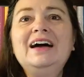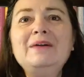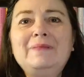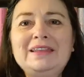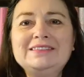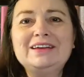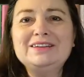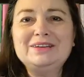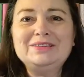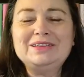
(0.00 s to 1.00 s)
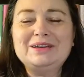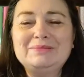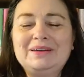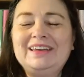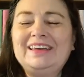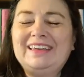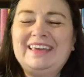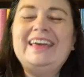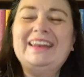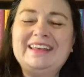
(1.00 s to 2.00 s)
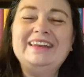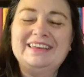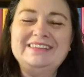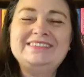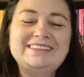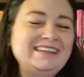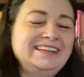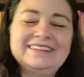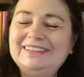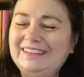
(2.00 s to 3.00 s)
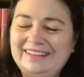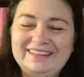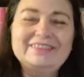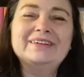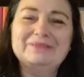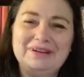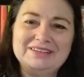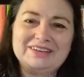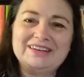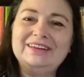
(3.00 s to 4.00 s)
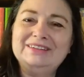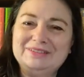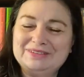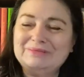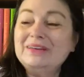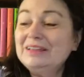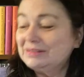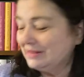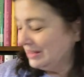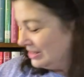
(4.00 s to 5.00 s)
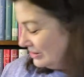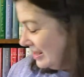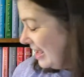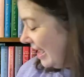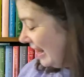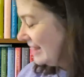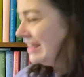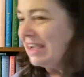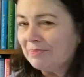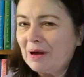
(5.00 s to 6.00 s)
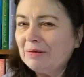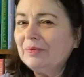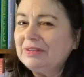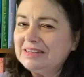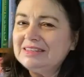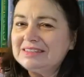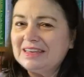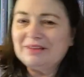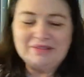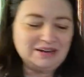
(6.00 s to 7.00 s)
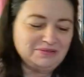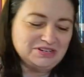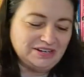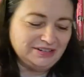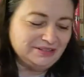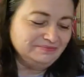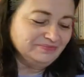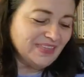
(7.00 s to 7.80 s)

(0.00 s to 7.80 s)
I bet it's on YouTube, and it is. You can watch it on YouTube. It's really cute, and I think I probably did see it when I was younger.